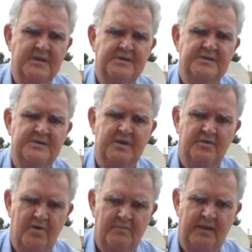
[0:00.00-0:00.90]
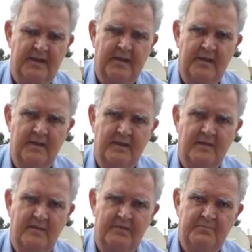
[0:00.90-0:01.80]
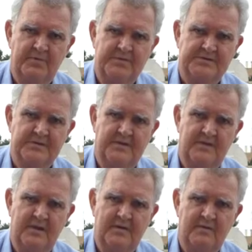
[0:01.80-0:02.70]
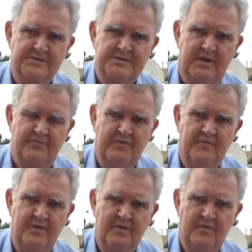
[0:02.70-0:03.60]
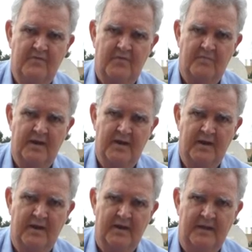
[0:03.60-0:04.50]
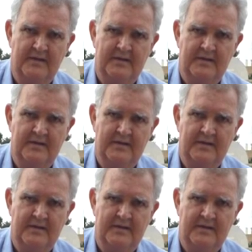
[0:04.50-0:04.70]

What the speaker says: She said, Dominic, that person suffered from hunger,